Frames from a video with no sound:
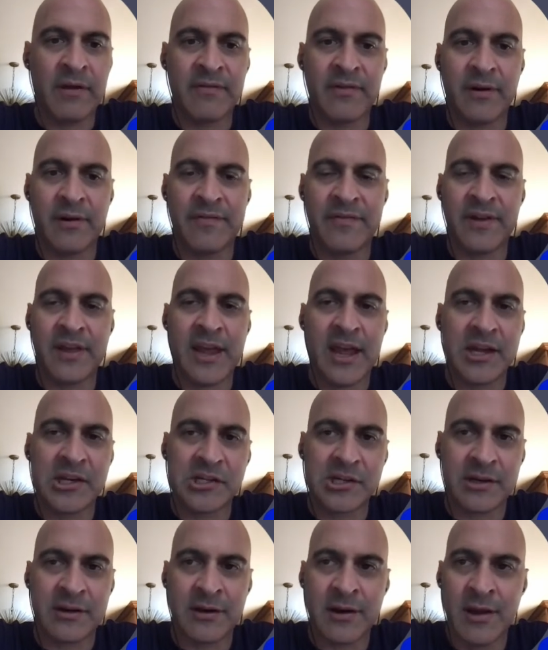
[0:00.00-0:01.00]

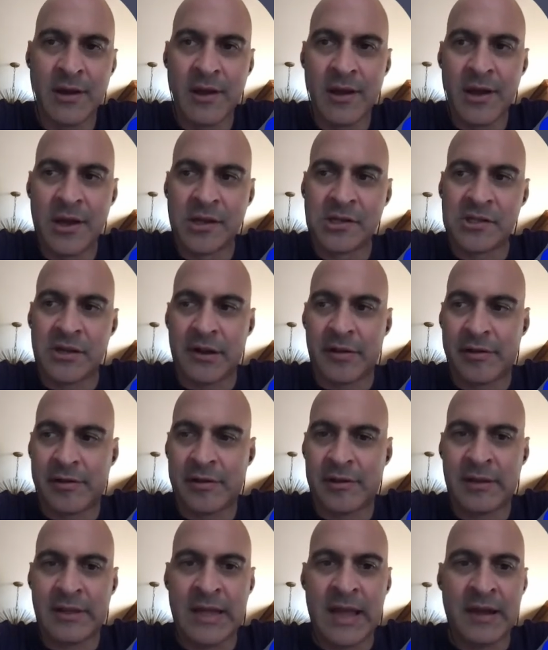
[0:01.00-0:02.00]
verification just
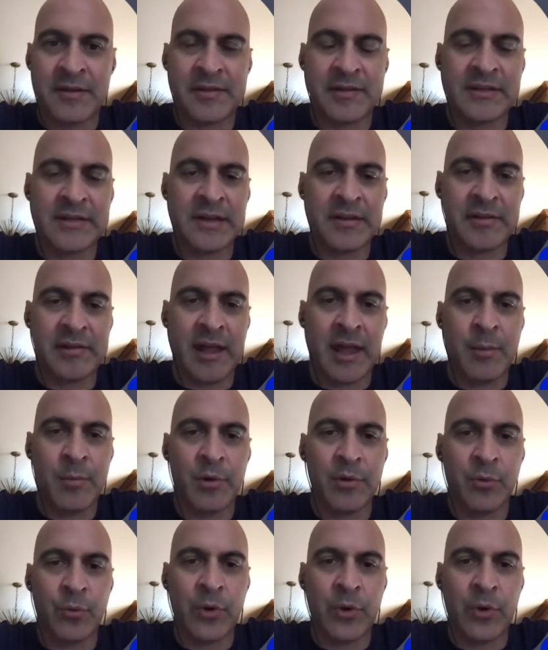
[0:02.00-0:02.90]
gets disabled?